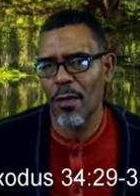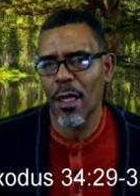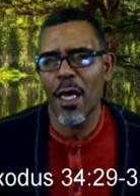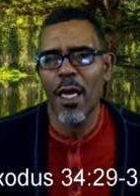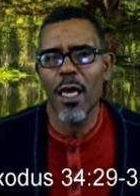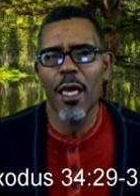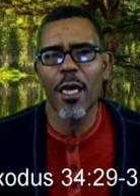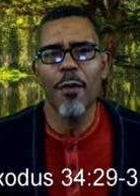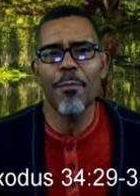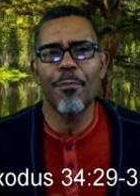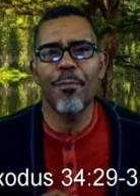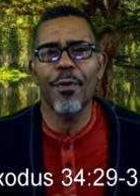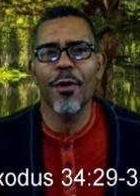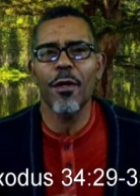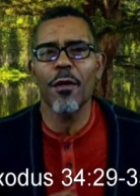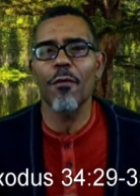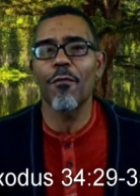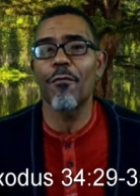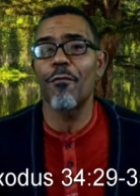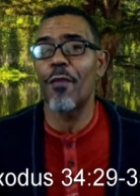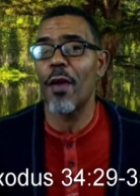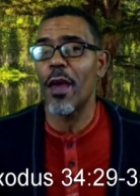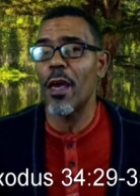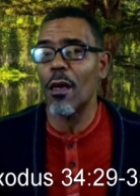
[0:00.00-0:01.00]
he put a
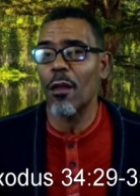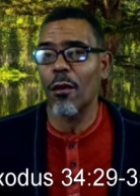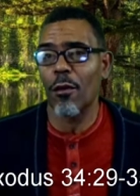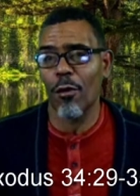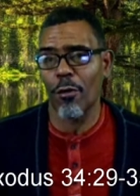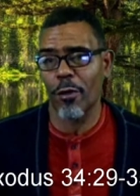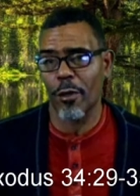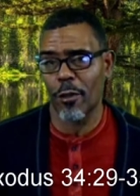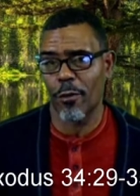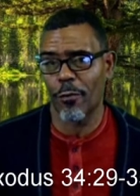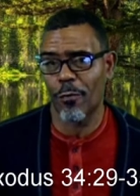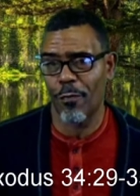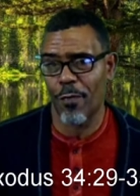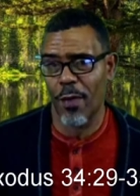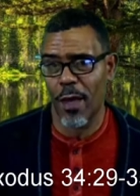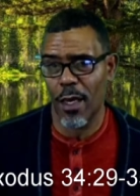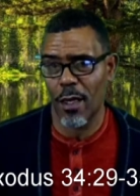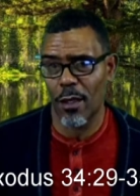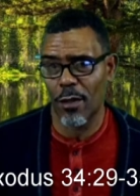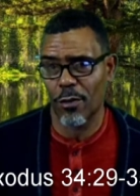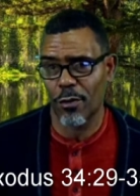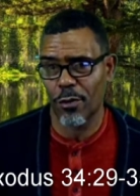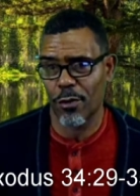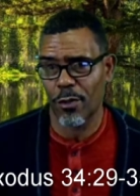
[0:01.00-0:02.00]
veil on his
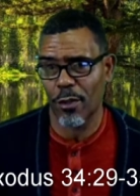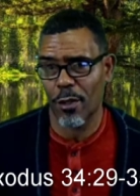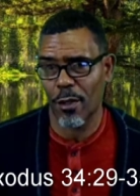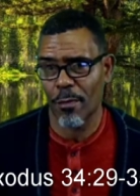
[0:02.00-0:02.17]
face.